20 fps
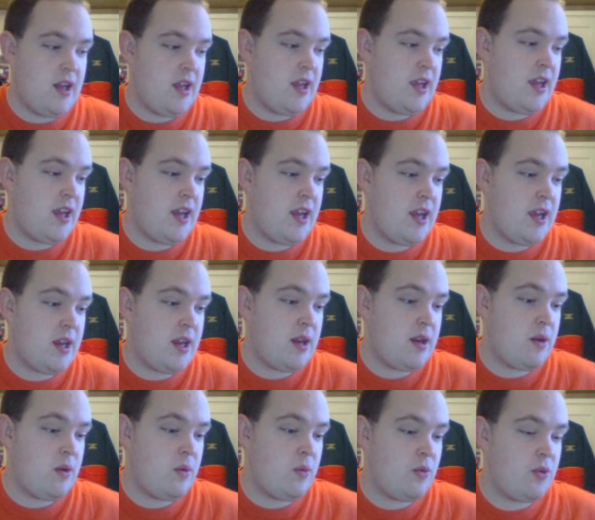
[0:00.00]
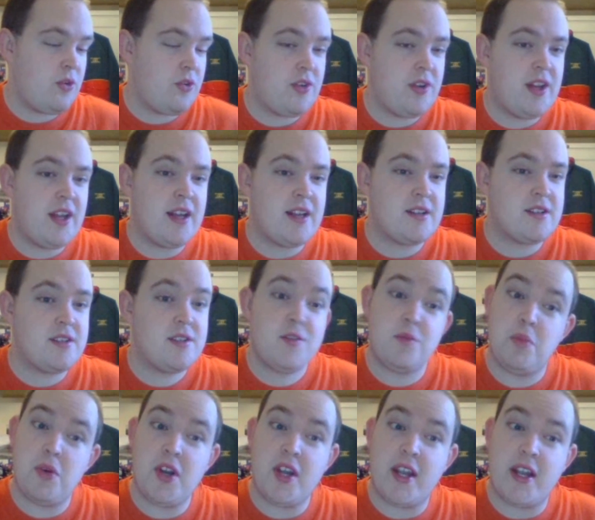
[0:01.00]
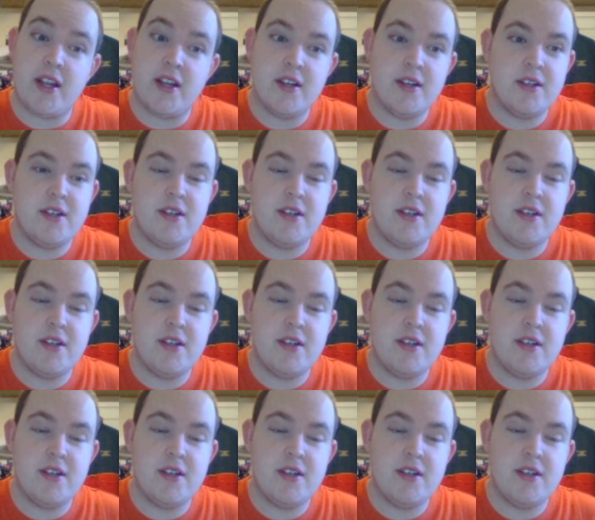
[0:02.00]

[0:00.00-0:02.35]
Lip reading: in what's next? Spring?